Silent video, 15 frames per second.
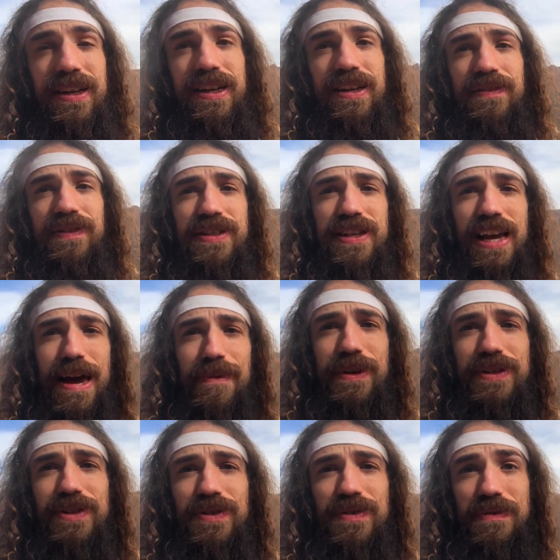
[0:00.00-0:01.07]
if this
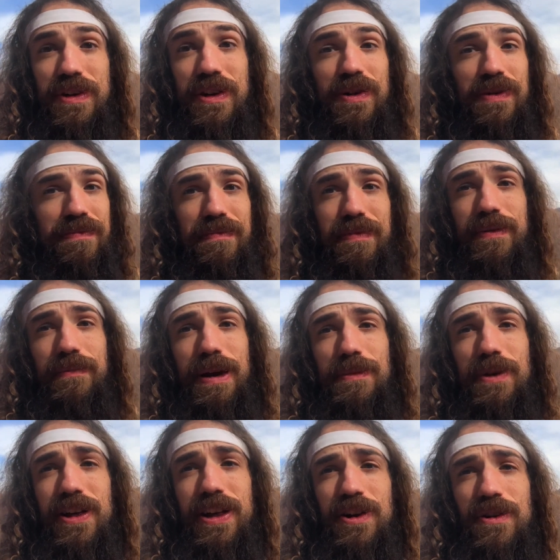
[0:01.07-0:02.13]
happens,
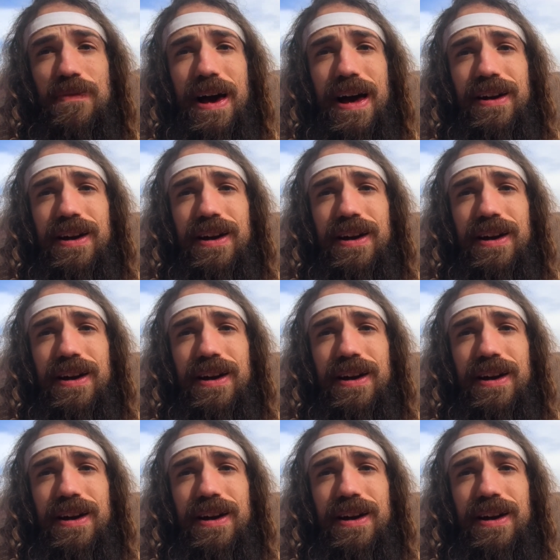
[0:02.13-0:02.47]
maybe I'll hear about